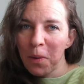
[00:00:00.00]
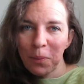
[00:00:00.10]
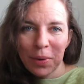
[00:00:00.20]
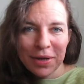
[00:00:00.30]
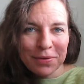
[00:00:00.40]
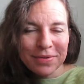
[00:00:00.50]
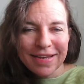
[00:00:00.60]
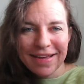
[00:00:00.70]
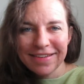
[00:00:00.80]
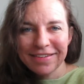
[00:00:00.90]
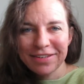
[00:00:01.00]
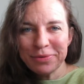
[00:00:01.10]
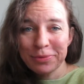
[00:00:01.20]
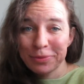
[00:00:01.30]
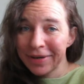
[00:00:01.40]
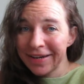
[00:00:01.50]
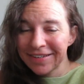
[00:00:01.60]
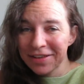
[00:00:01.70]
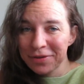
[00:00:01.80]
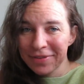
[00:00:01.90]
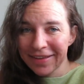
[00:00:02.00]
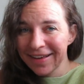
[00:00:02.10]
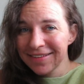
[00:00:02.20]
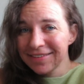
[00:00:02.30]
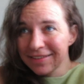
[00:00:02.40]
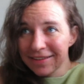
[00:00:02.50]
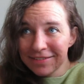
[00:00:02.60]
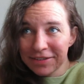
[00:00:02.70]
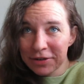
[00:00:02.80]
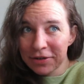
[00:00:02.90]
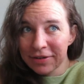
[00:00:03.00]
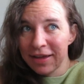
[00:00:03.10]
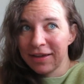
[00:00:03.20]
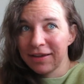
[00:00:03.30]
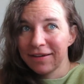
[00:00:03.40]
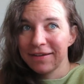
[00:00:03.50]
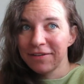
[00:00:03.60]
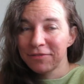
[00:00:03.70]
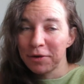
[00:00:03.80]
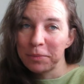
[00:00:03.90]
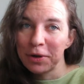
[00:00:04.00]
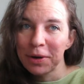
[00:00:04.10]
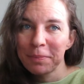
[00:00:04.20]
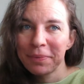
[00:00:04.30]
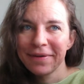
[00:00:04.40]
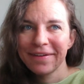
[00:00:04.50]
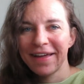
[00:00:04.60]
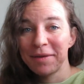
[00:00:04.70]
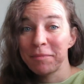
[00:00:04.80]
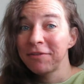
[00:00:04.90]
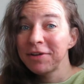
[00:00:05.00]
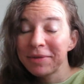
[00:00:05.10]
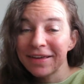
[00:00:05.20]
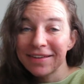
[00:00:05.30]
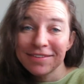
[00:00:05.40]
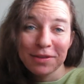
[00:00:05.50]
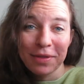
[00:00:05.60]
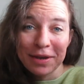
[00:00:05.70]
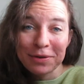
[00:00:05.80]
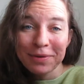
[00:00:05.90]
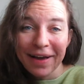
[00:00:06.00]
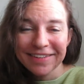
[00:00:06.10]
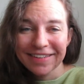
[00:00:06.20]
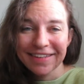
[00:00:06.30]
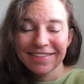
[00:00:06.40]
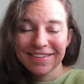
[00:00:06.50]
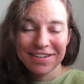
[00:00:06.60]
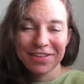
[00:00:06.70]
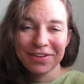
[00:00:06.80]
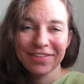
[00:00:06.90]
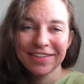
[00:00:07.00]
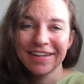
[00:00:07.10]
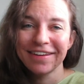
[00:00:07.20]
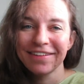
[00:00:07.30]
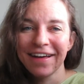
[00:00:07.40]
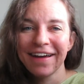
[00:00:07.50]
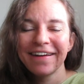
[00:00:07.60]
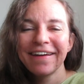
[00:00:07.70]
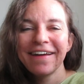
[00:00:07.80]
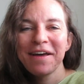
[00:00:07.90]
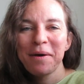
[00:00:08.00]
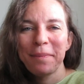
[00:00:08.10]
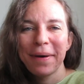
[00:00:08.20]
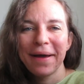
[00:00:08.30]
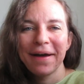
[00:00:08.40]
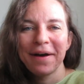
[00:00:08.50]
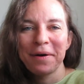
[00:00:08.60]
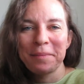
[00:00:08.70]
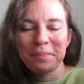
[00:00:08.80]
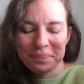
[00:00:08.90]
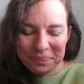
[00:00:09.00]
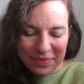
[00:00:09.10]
we don't tend to greet each other with a kiss unless you're like from Europe, and my family is, so they do actually kiss each other on the cheek a lot. But um,